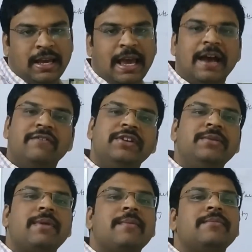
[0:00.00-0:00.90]
Every
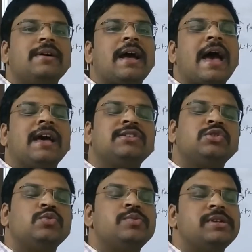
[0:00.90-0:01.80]
member has
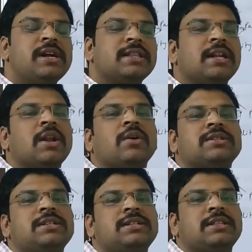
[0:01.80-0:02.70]
to bear the
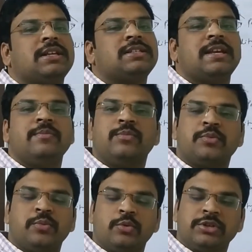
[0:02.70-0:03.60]
losses in the same
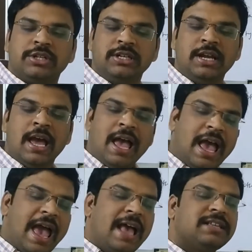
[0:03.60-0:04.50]
proportion
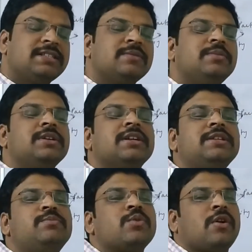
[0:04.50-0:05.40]
as they bear
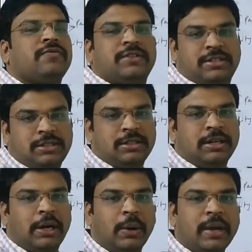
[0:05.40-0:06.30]
the profit.
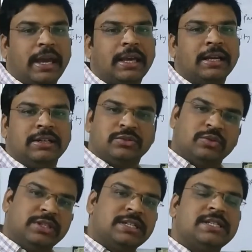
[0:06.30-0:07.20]
Okay, so
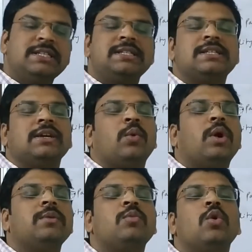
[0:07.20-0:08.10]
this is
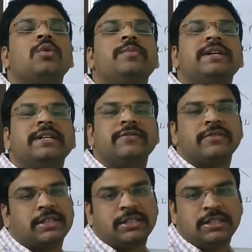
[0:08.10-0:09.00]
one more big
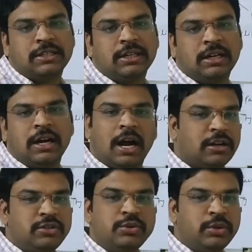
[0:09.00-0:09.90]
difference.
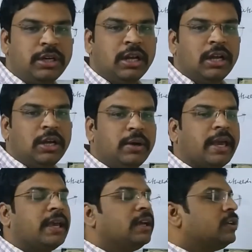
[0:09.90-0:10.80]
Understood?
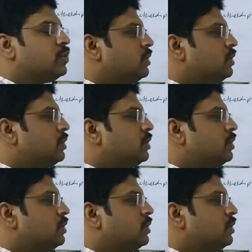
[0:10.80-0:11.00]
Okay, so